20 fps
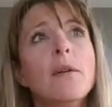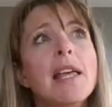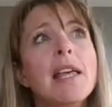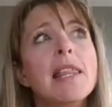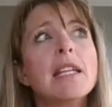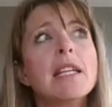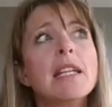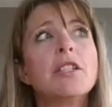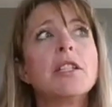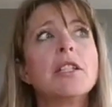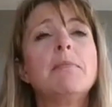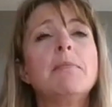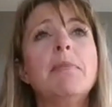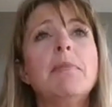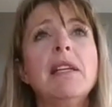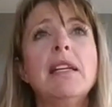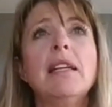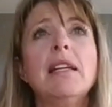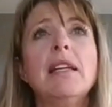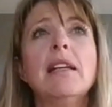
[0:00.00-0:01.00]
No, I think just
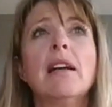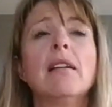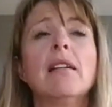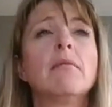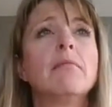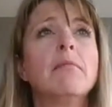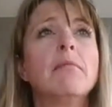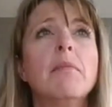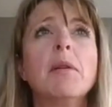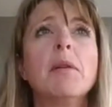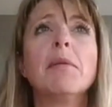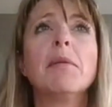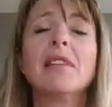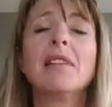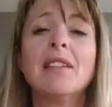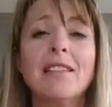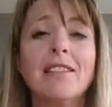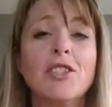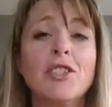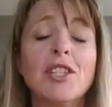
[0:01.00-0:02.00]
be, um, be
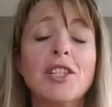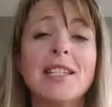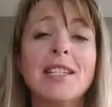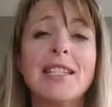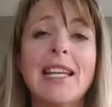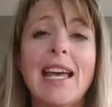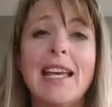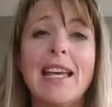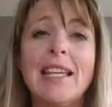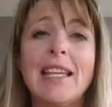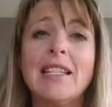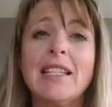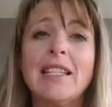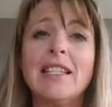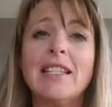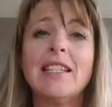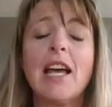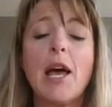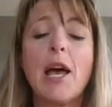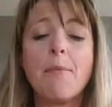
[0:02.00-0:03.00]
really diligent
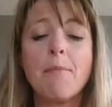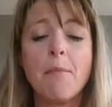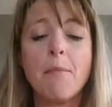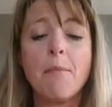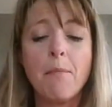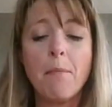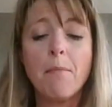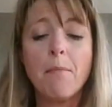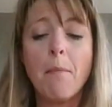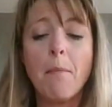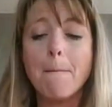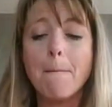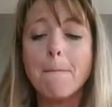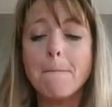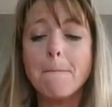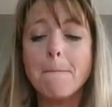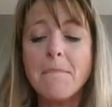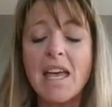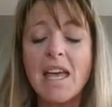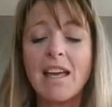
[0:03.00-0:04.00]
and um,
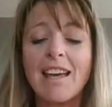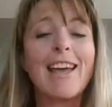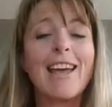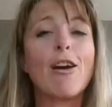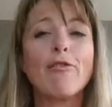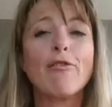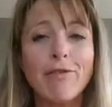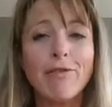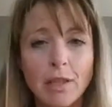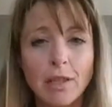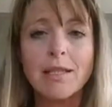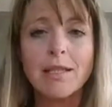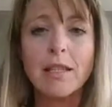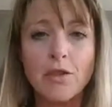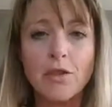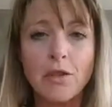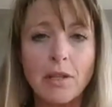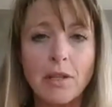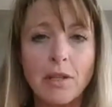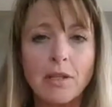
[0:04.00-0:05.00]
make careful
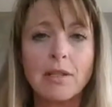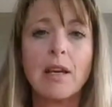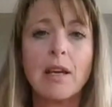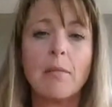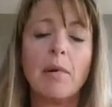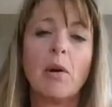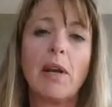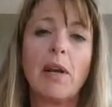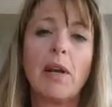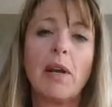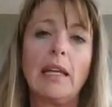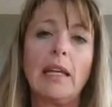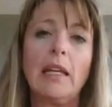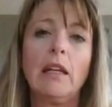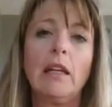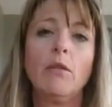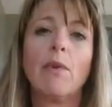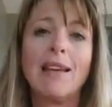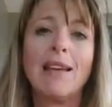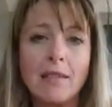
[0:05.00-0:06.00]
decisions about
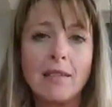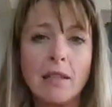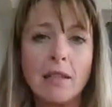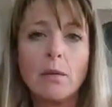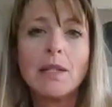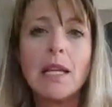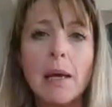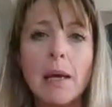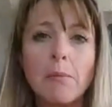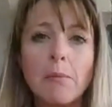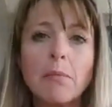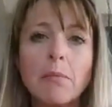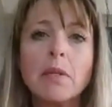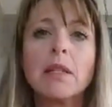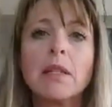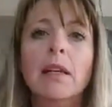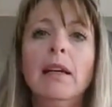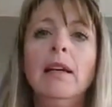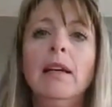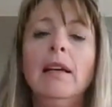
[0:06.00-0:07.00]
any rescue attempts.
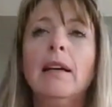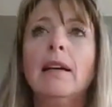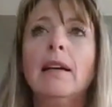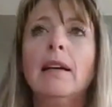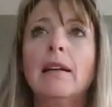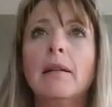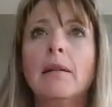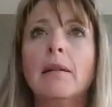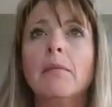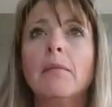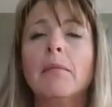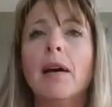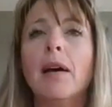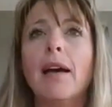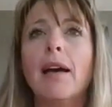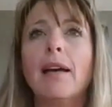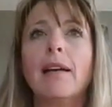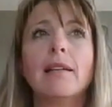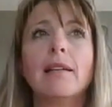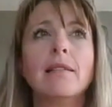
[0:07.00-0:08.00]
Um,
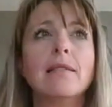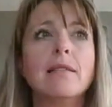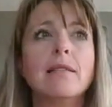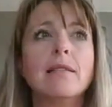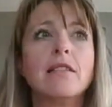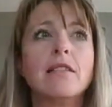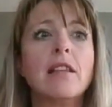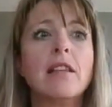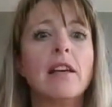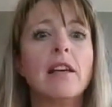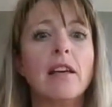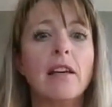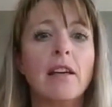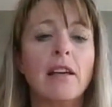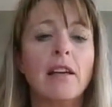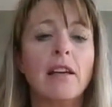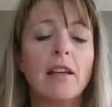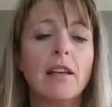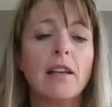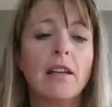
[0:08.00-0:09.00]
and
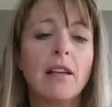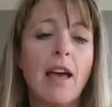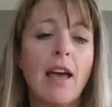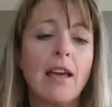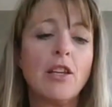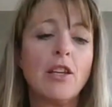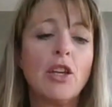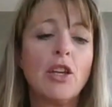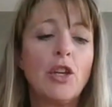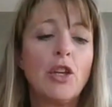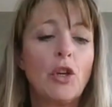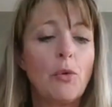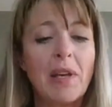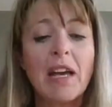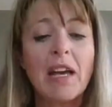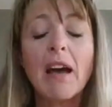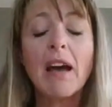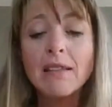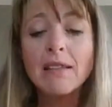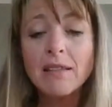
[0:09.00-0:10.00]
the, you know,
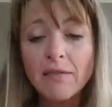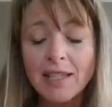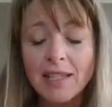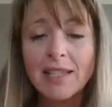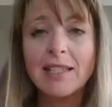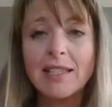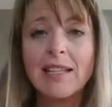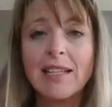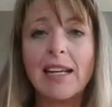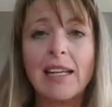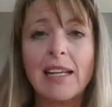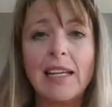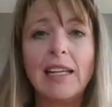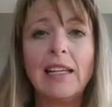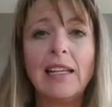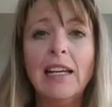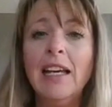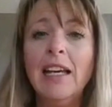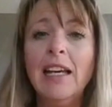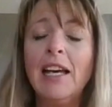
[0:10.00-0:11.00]
because of this
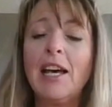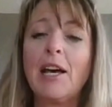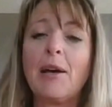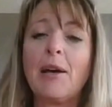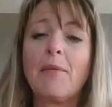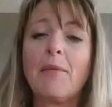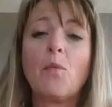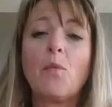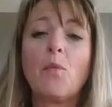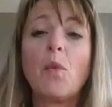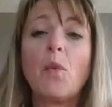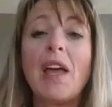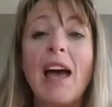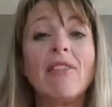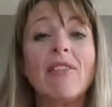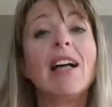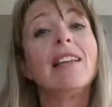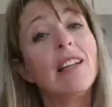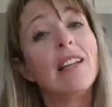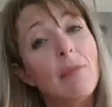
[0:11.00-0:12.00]
study, um, we
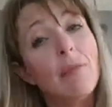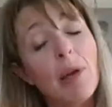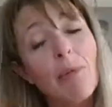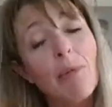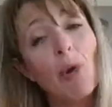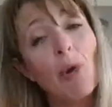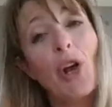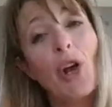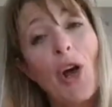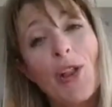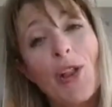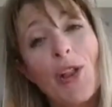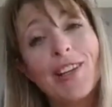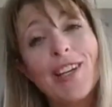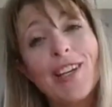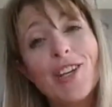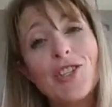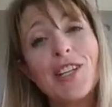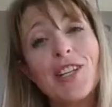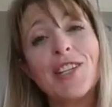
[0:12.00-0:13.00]
have a little bit more
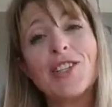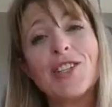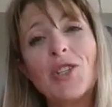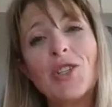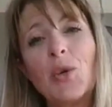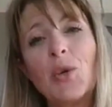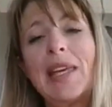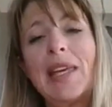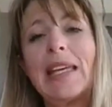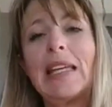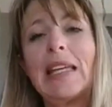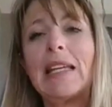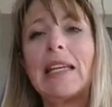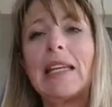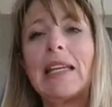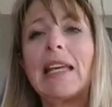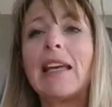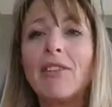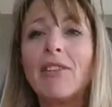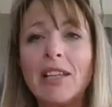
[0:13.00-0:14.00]
knowledge, and so we
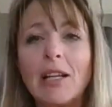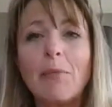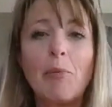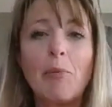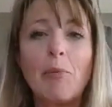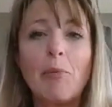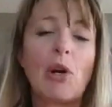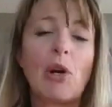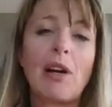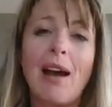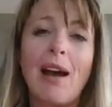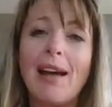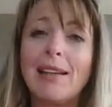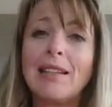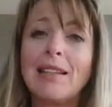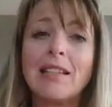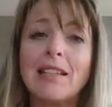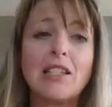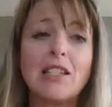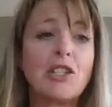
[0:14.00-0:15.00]
can give a little bit more
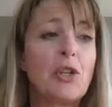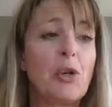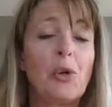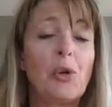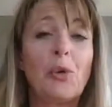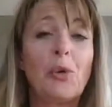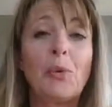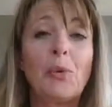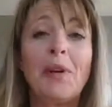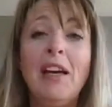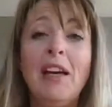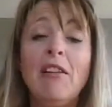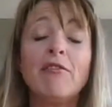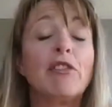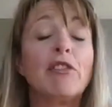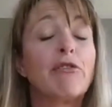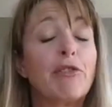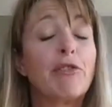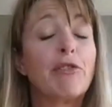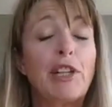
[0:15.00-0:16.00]
guidance. So
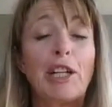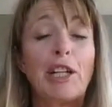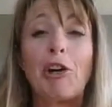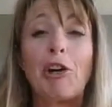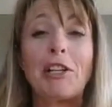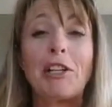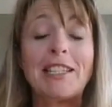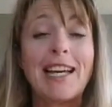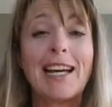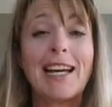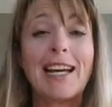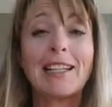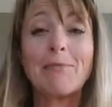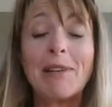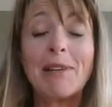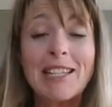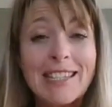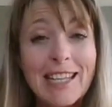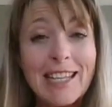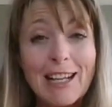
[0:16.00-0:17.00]
feel free to contact
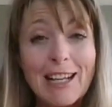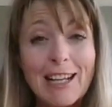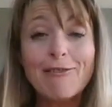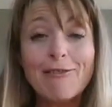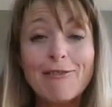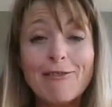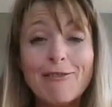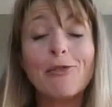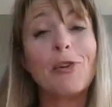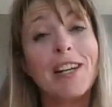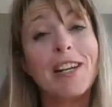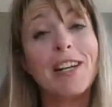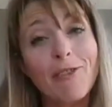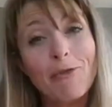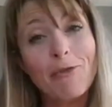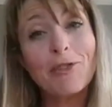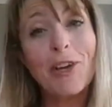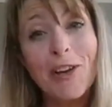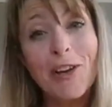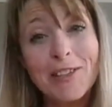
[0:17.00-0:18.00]
myself or Nevin
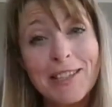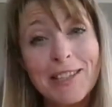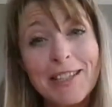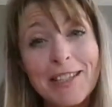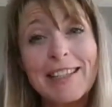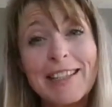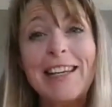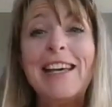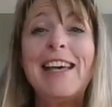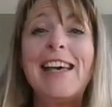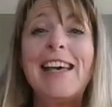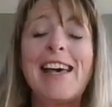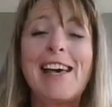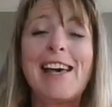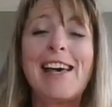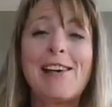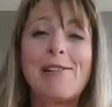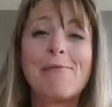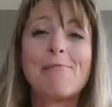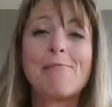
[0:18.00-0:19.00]
Rosasen,
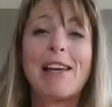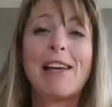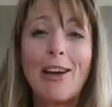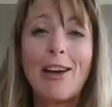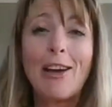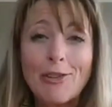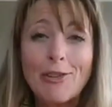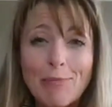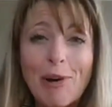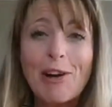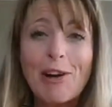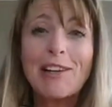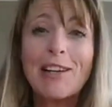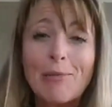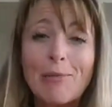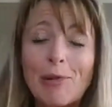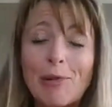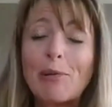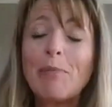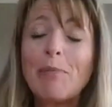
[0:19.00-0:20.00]
um, my
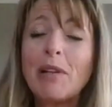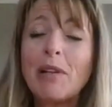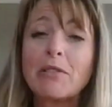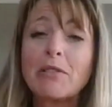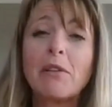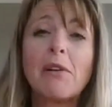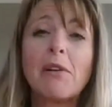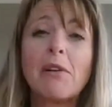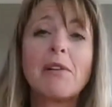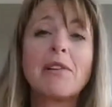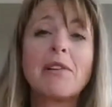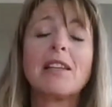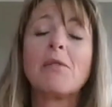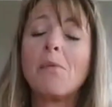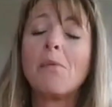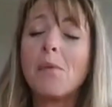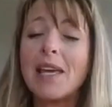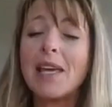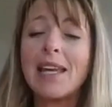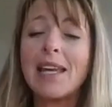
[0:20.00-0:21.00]
counterpart at Alberta Pulse Growers,
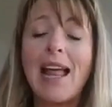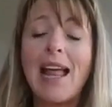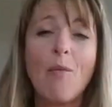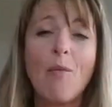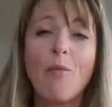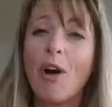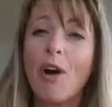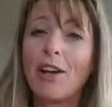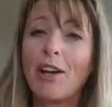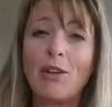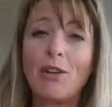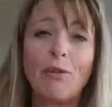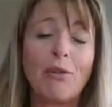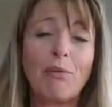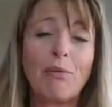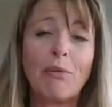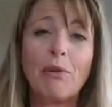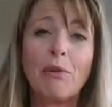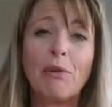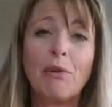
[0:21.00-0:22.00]
and we can help walk
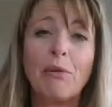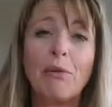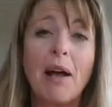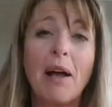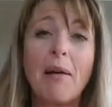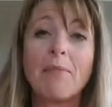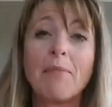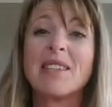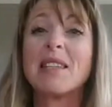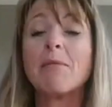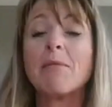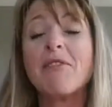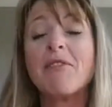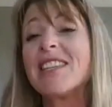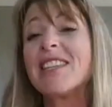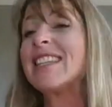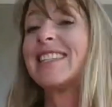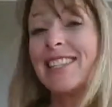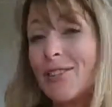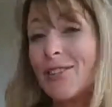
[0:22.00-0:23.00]
you through um,
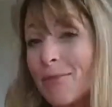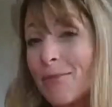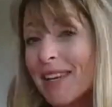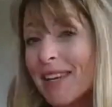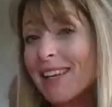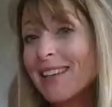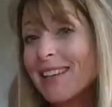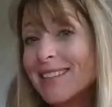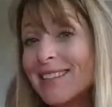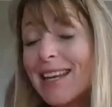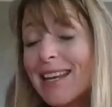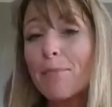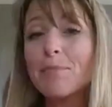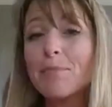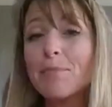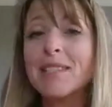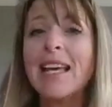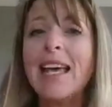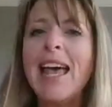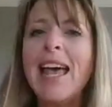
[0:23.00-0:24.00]
some of the decision-making
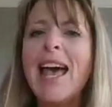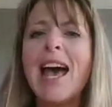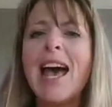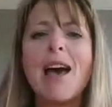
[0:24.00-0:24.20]
steps.